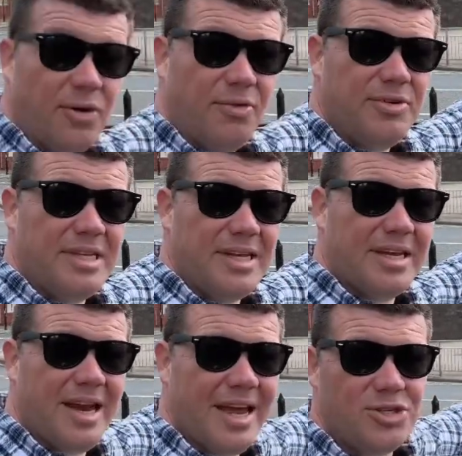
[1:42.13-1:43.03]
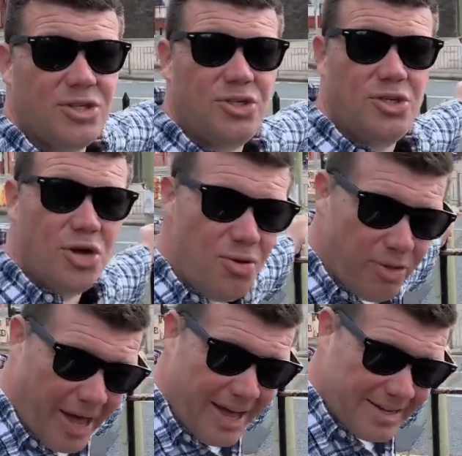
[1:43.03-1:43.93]
obviously connected to
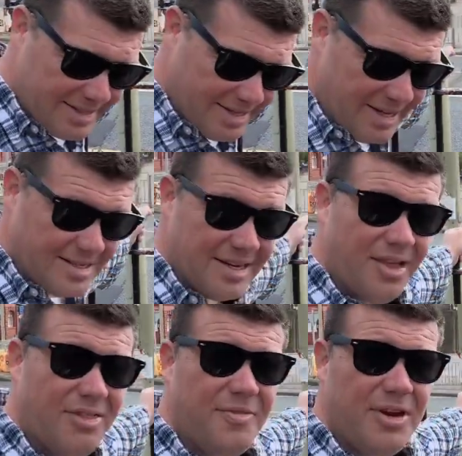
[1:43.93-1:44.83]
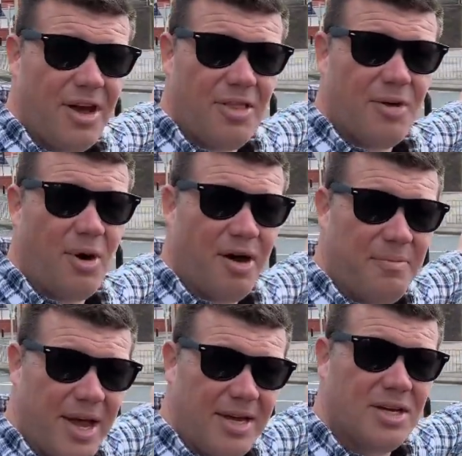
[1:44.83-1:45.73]
that is another video that I've
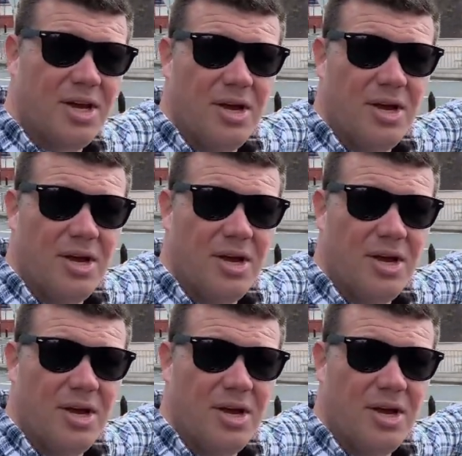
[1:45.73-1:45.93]
made,